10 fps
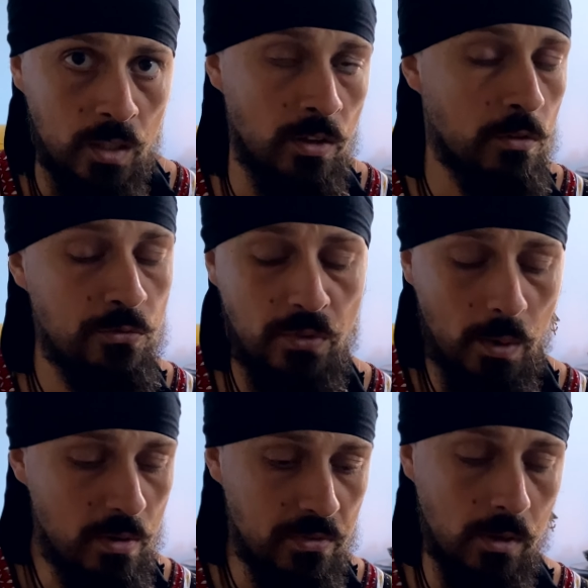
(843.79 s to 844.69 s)
They're
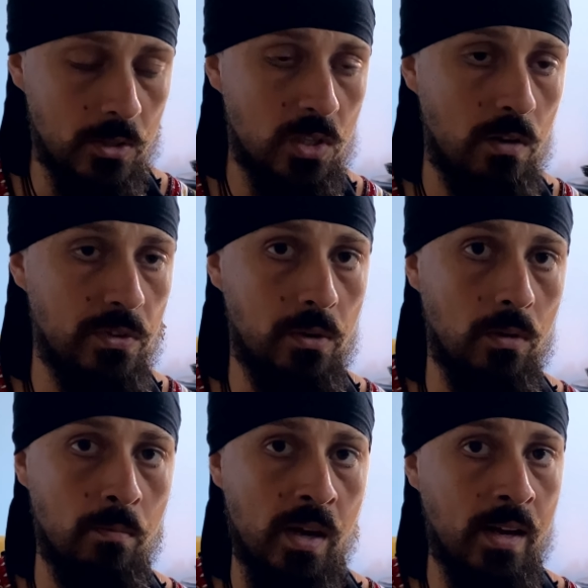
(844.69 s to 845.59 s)
very
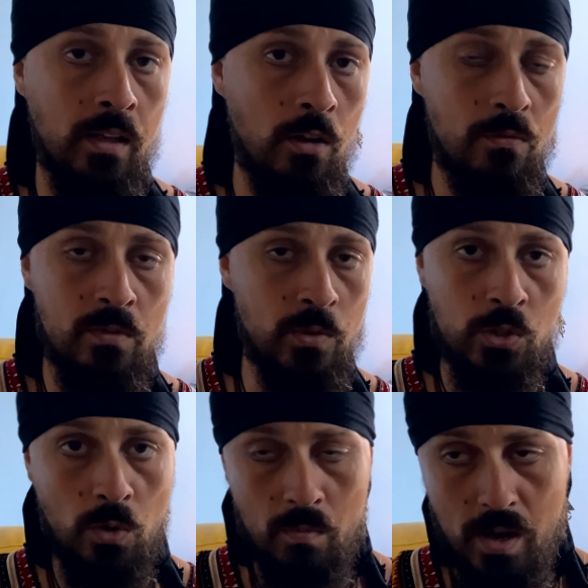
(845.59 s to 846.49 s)
philosophical, but I love them
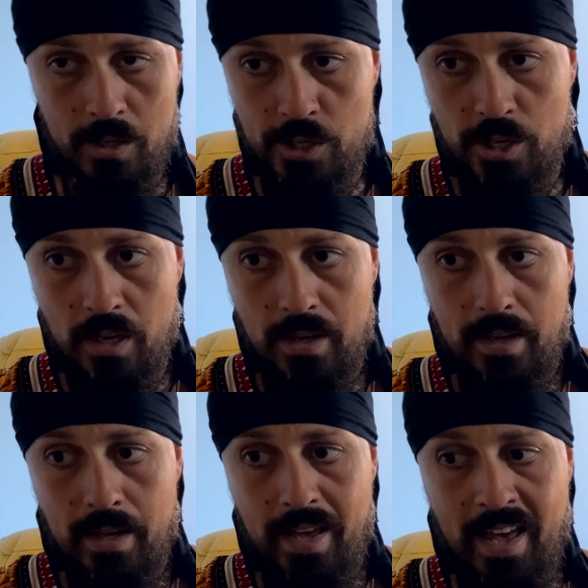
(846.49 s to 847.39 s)
so much,
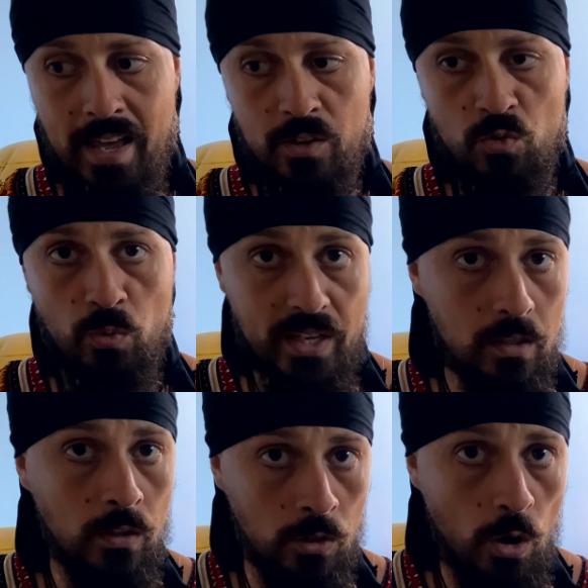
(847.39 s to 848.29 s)
and we
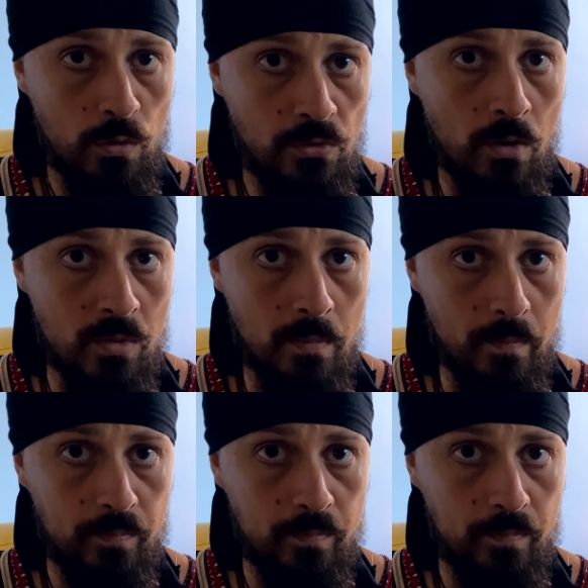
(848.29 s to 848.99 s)
can learn from them.